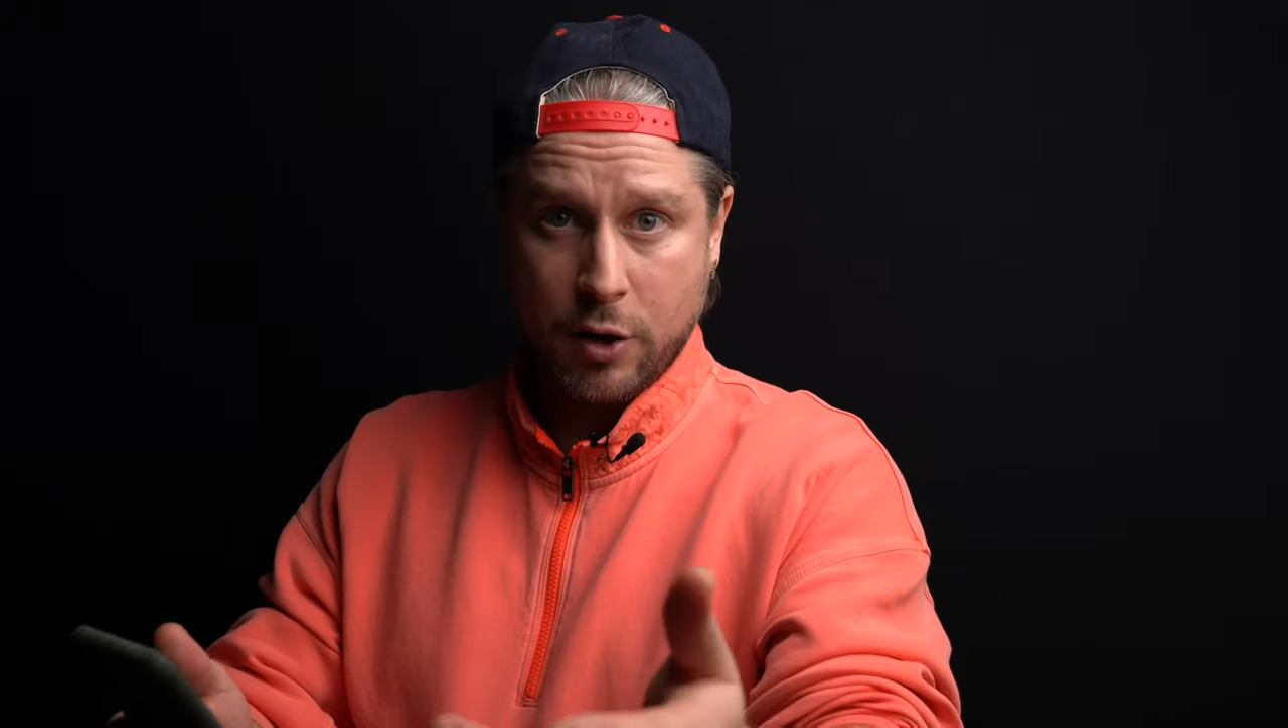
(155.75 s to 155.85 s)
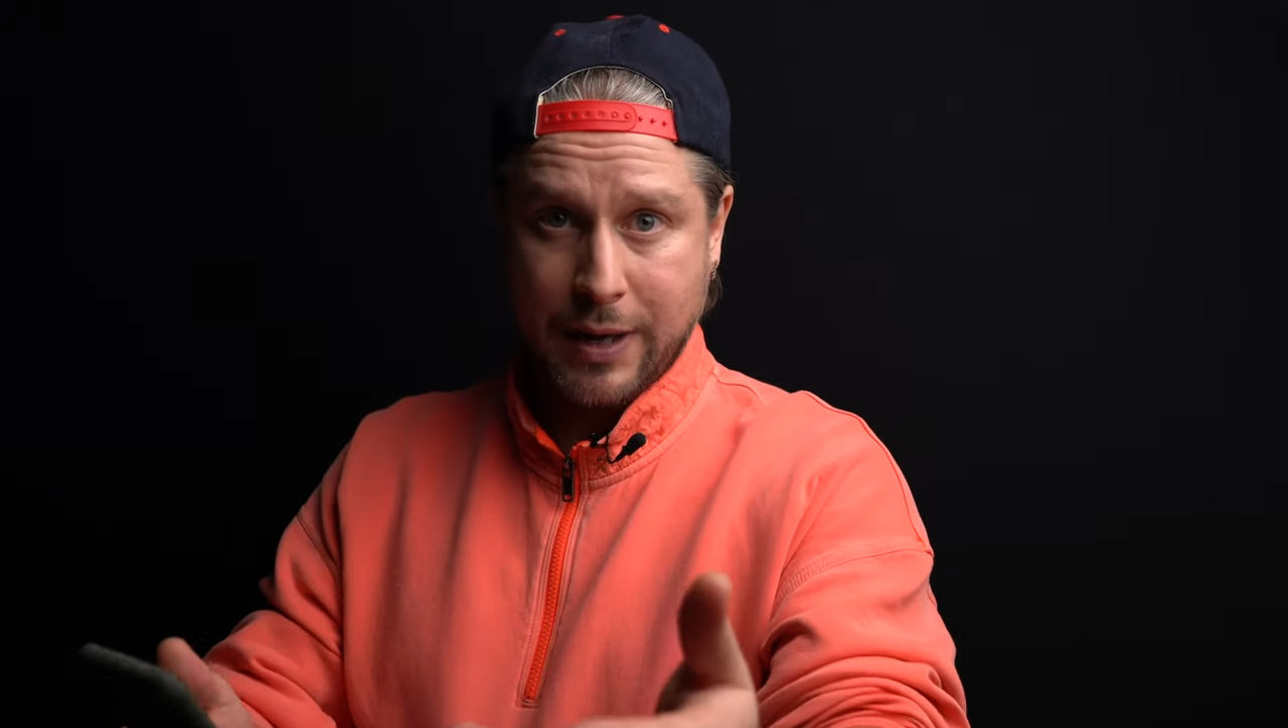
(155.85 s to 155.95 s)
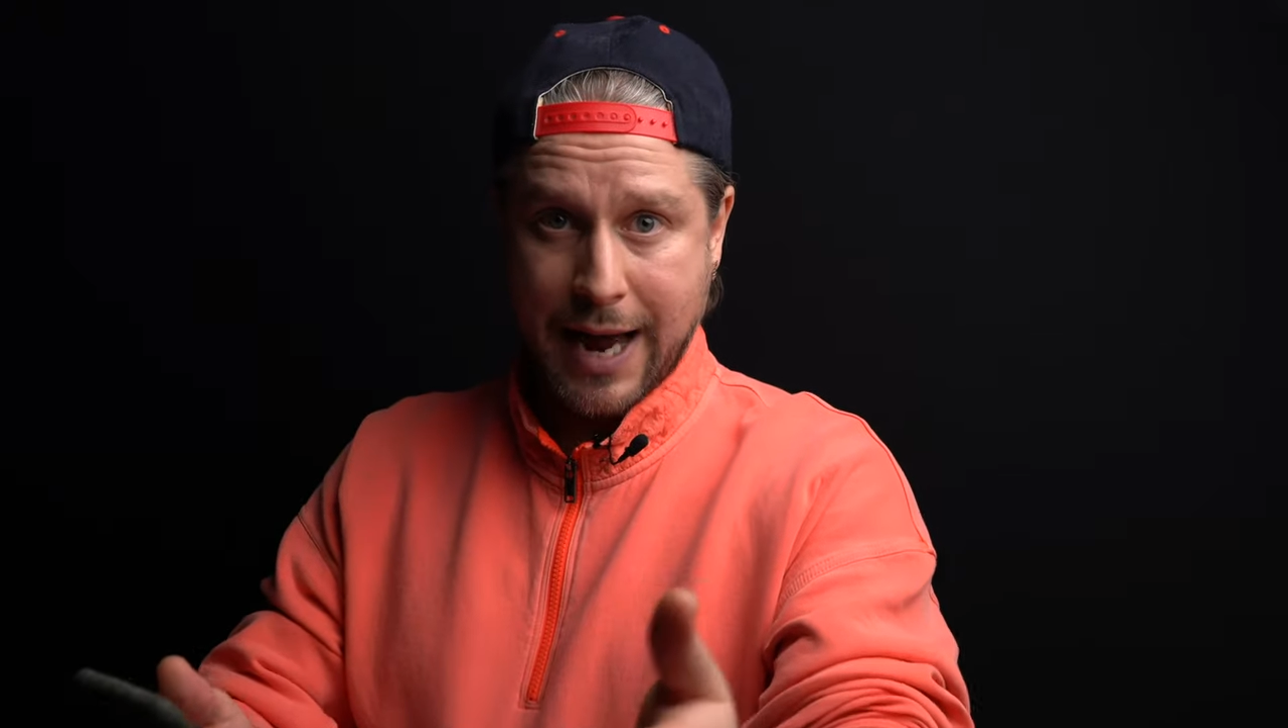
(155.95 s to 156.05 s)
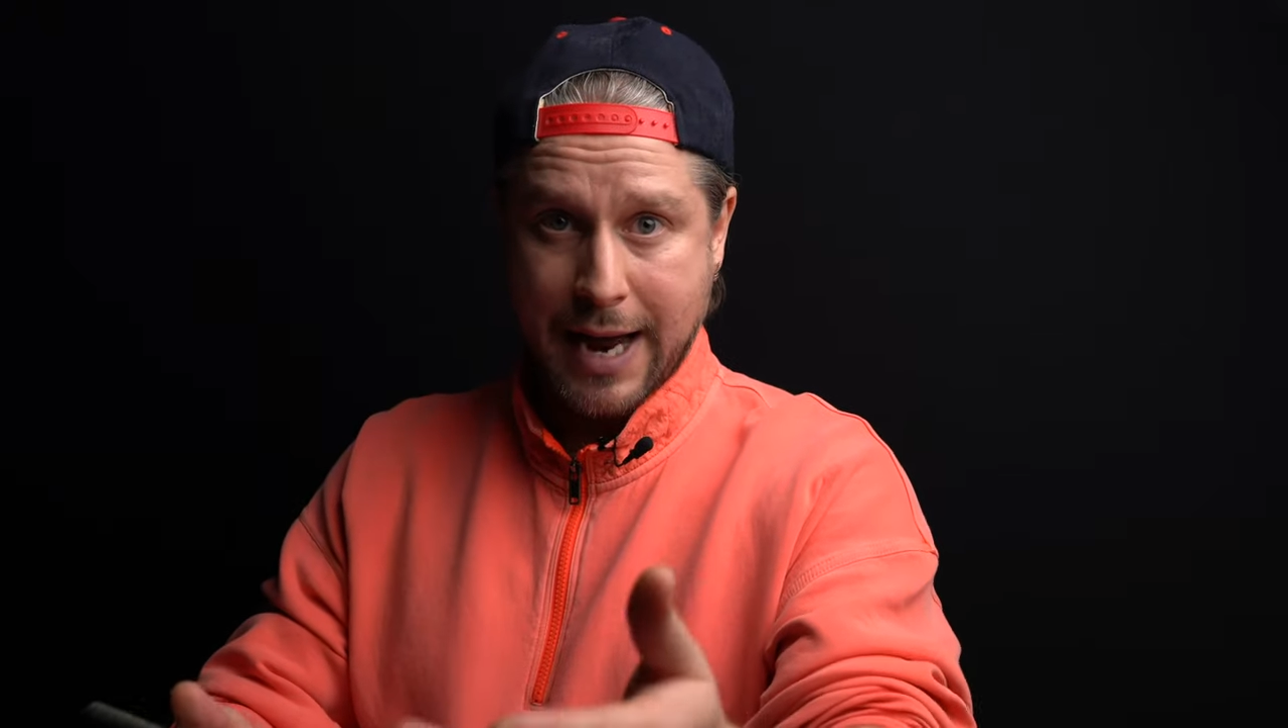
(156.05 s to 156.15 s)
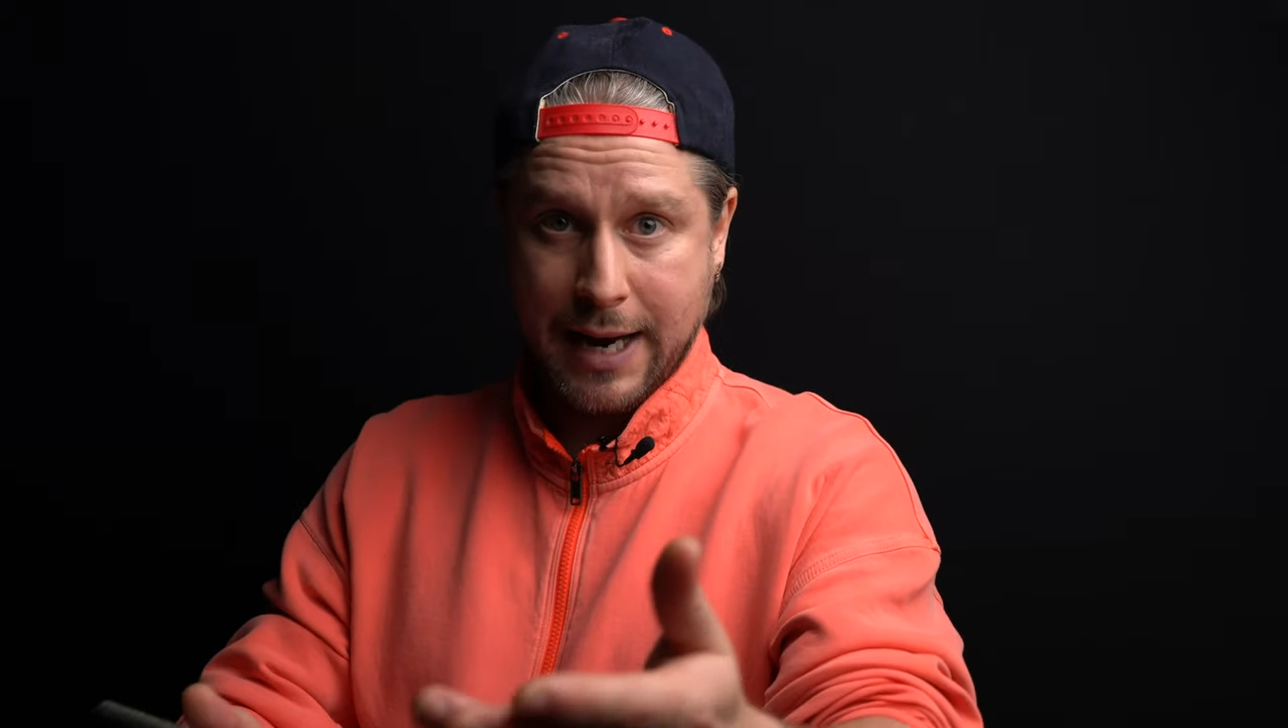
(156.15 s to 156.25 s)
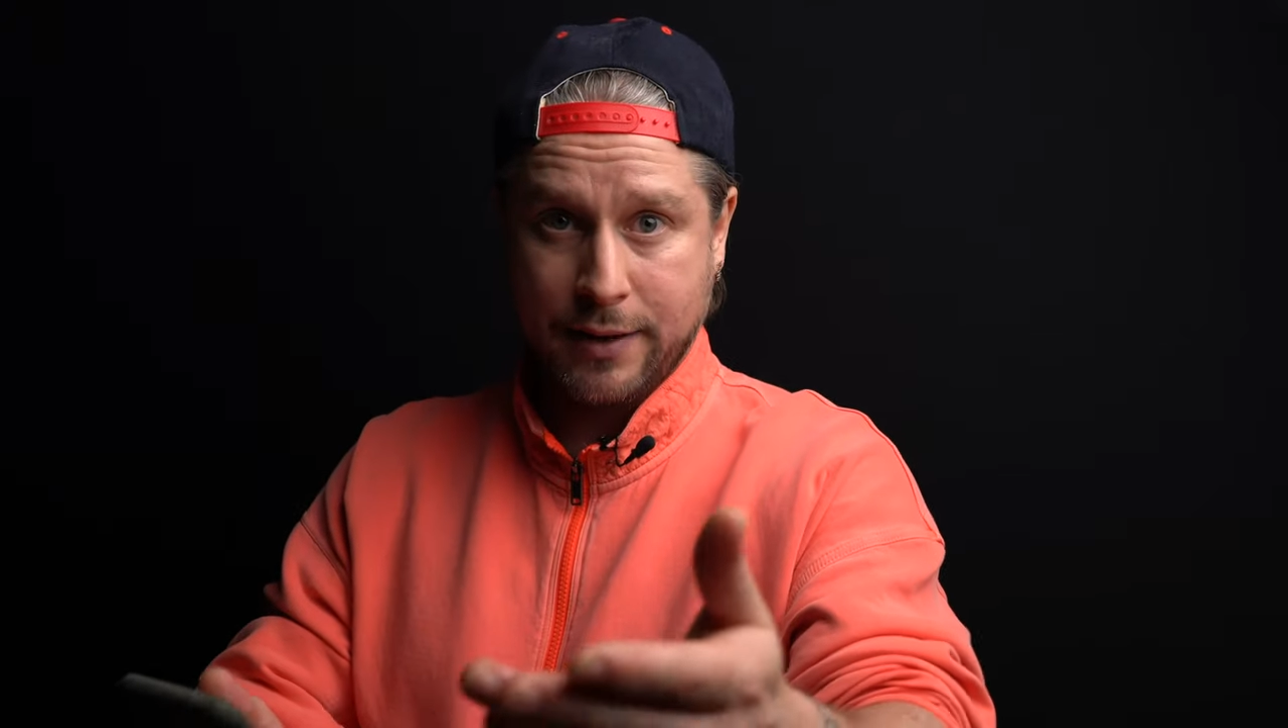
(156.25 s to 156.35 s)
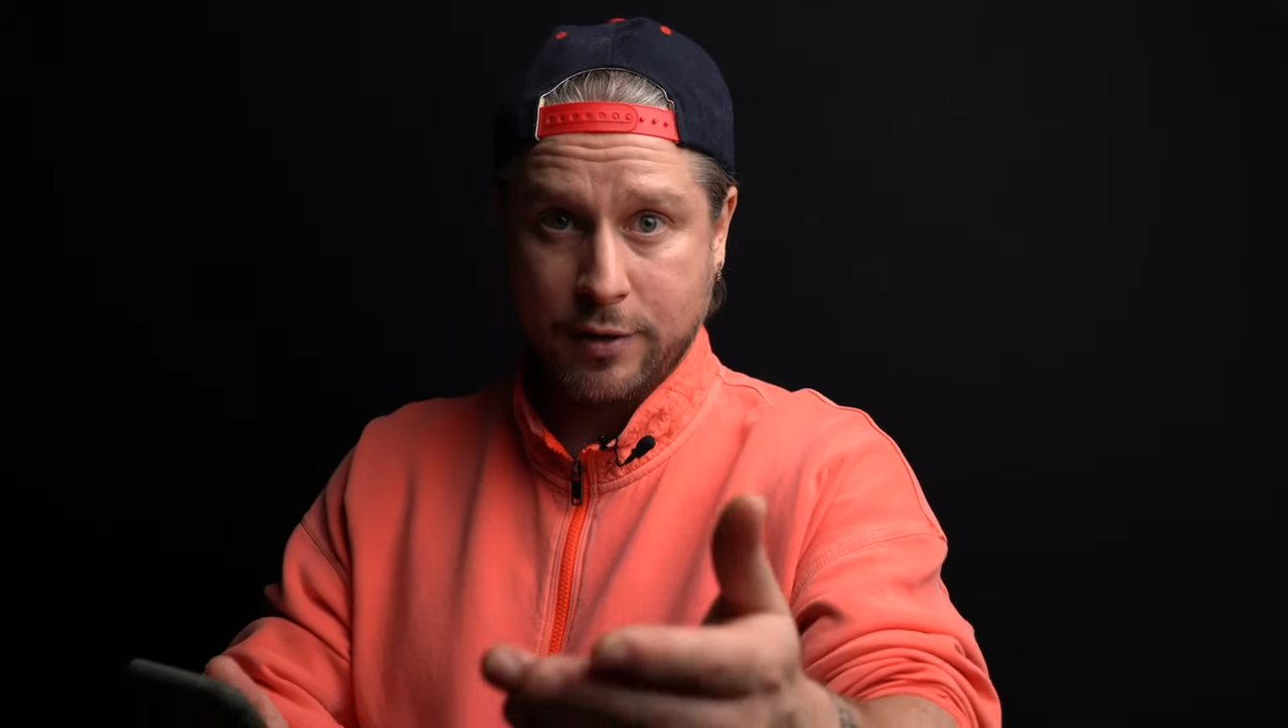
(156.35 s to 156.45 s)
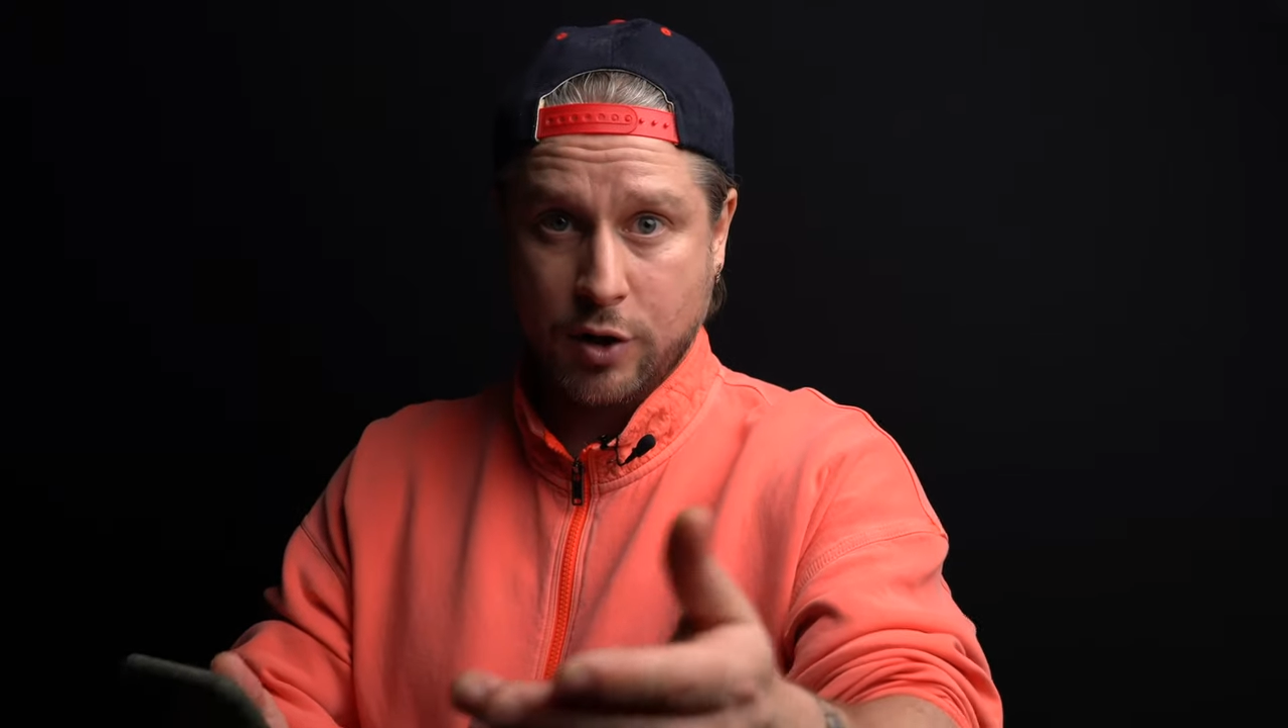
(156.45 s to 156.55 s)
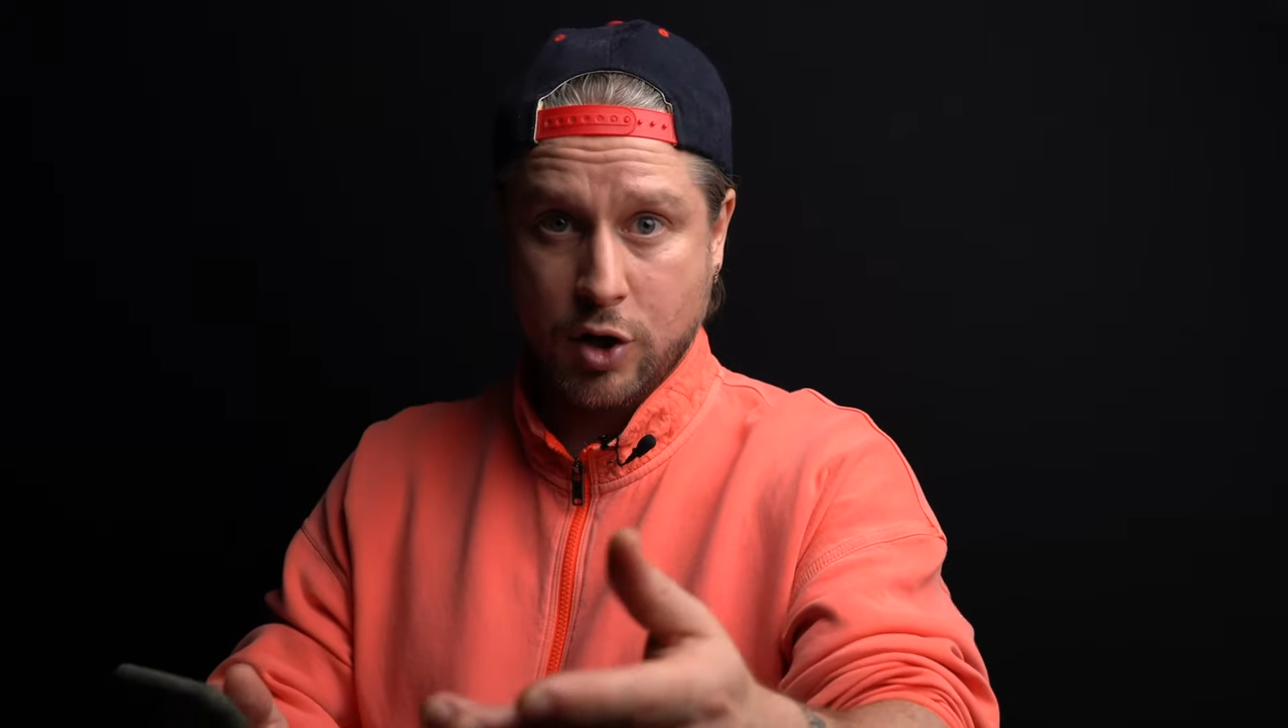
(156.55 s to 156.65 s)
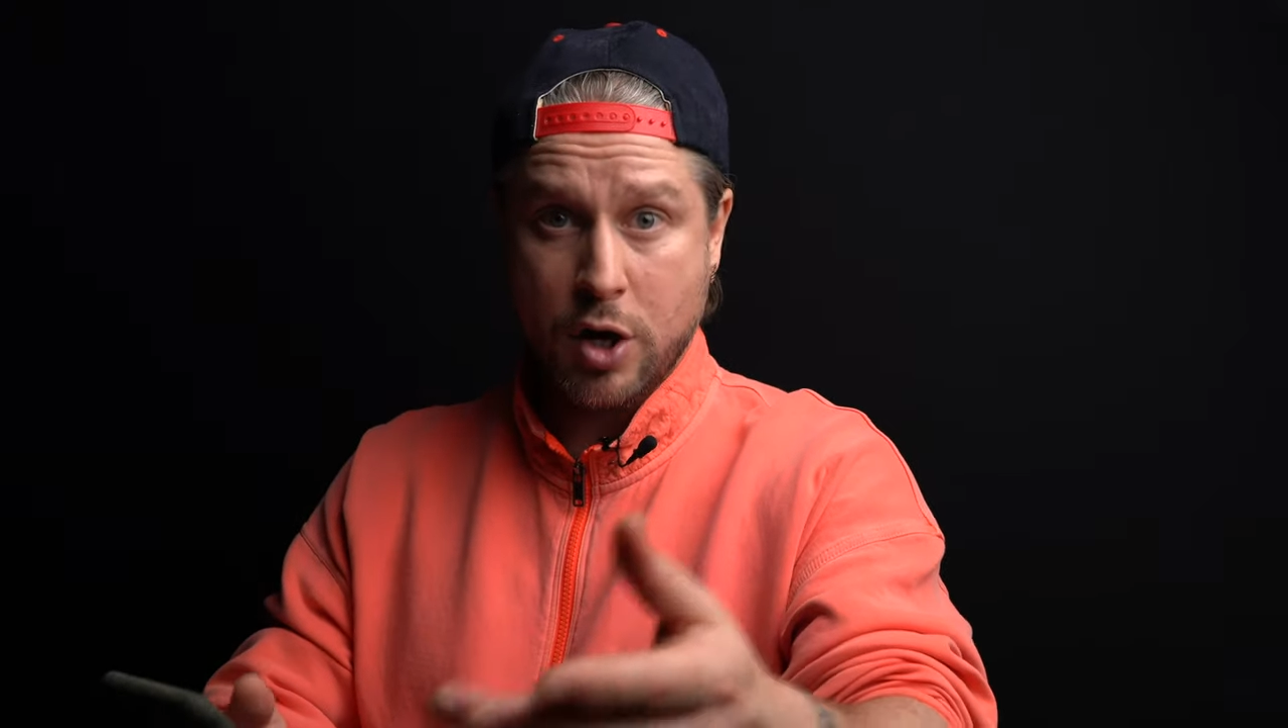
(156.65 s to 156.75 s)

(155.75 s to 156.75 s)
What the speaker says: who can